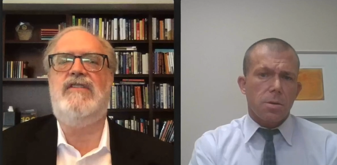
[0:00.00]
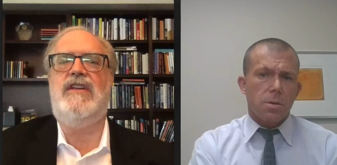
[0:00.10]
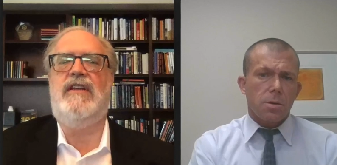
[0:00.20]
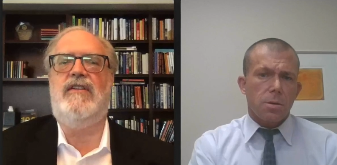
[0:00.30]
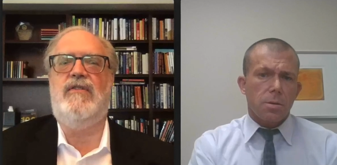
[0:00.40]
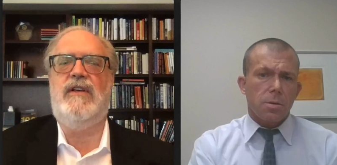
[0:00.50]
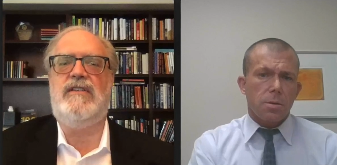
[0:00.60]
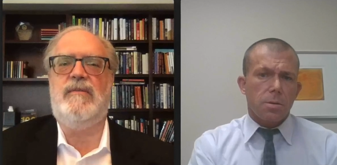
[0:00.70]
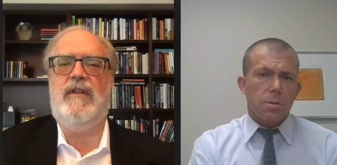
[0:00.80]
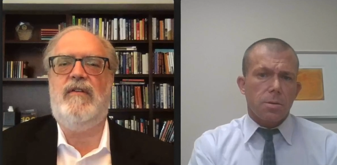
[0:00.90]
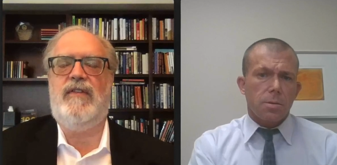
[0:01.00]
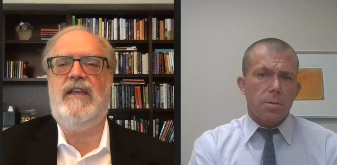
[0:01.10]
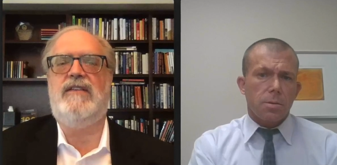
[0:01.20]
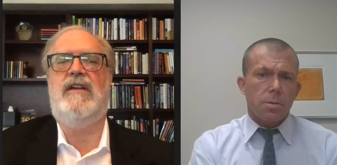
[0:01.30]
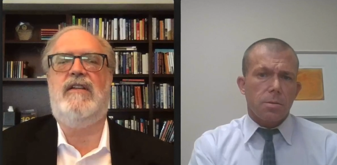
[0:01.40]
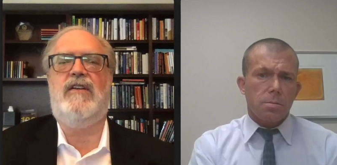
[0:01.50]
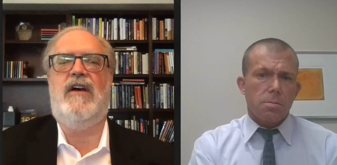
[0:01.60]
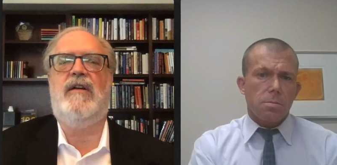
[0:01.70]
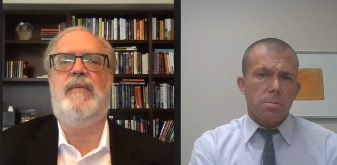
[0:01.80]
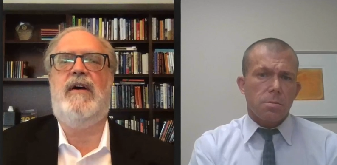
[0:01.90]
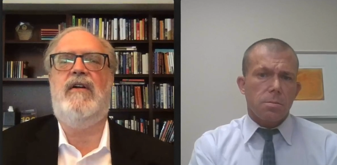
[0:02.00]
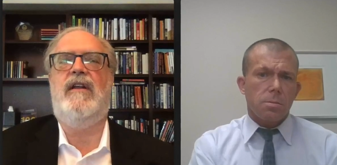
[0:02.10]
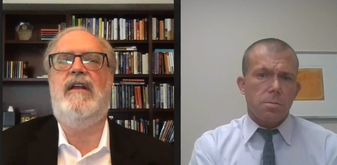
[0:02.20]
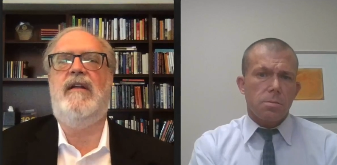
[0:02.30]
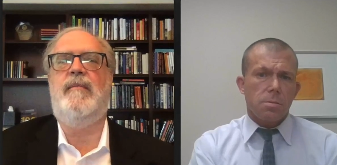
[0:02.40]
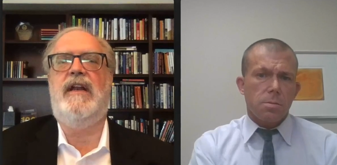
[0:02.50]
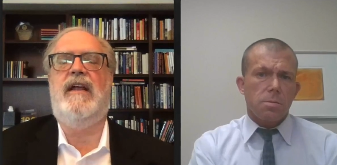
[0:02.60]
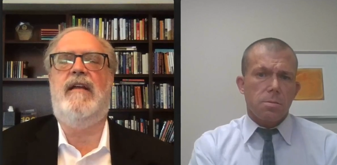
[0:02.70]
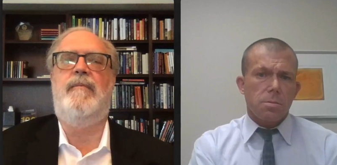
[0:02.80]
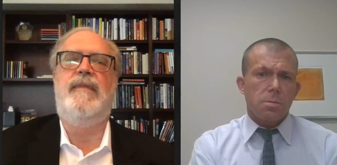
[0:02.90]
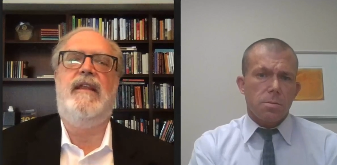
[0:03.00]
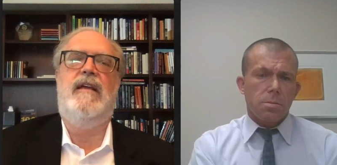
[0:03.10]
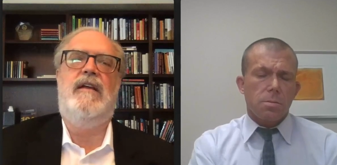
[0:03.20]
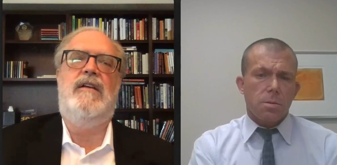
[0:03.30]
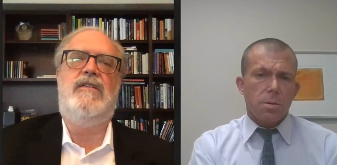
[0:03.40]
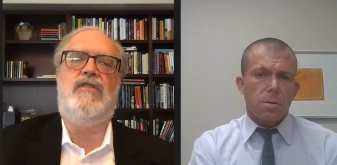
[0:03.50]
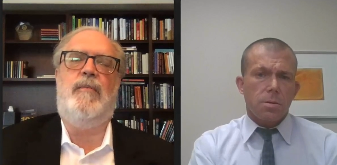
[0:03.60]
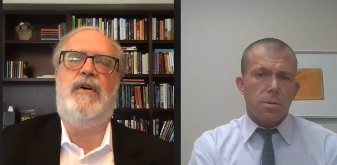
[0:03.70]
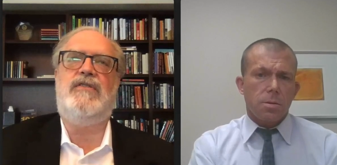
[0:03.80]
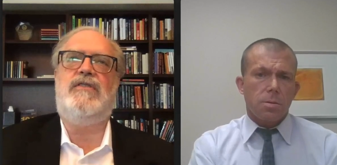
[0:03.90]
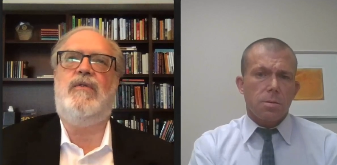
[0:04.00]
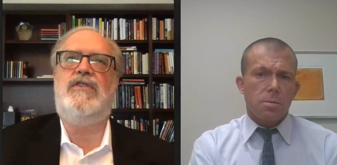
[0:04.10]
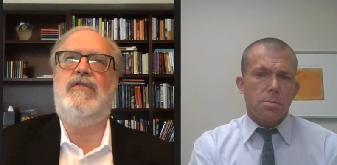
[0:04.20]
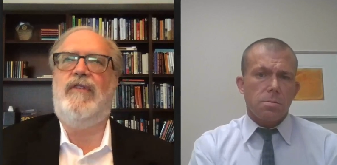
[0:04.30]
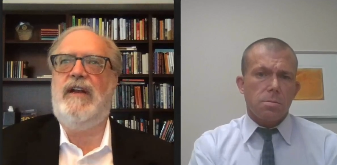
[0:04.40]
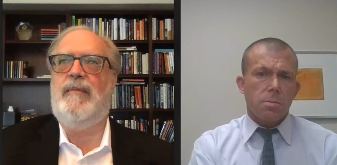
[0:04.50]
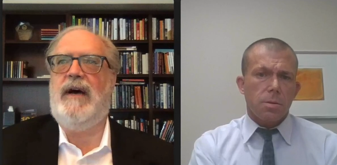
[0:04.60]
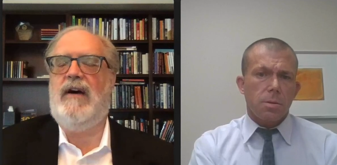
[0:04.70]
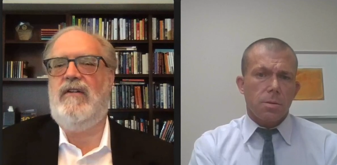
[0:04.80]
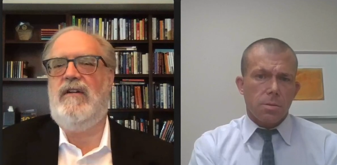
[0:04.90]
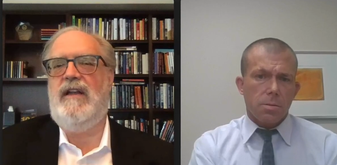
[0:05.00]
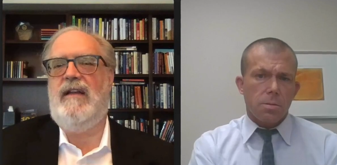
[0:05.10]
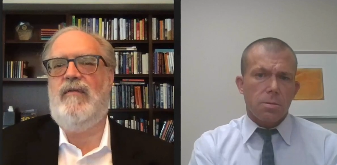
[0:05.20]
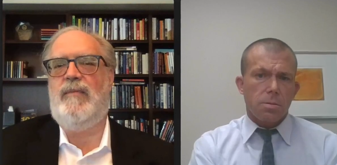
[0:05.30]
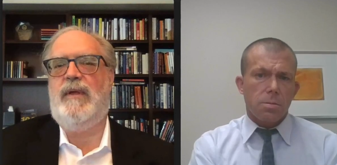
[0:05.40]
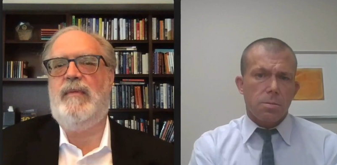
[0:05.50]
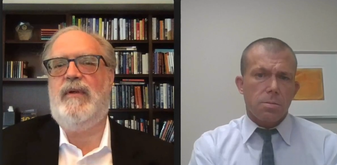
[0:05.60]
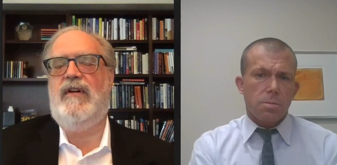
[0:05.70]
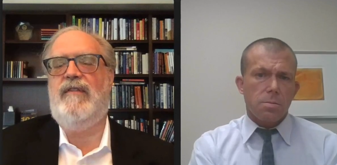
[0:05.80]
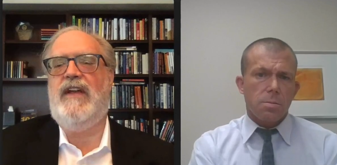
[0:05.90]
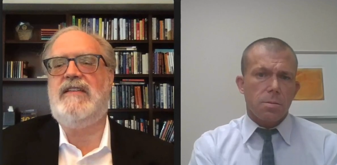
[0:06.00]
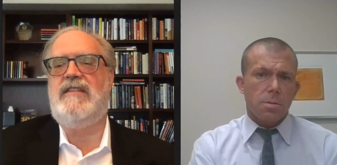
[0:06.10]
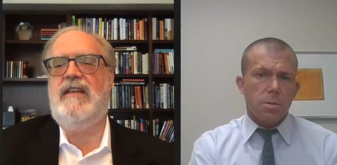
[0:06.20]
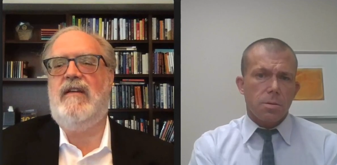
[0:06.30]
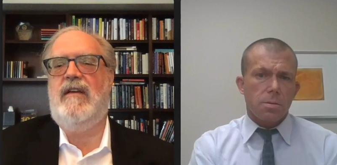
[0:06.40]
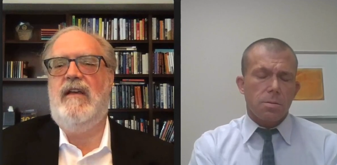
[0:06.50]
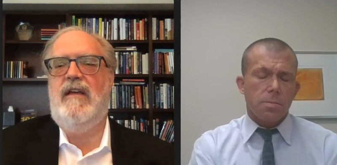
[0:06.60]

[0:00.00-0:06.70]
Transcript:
Speaker 1: into doing some other things that I'll talk about in a minute. So, most of what you read about and what people are investing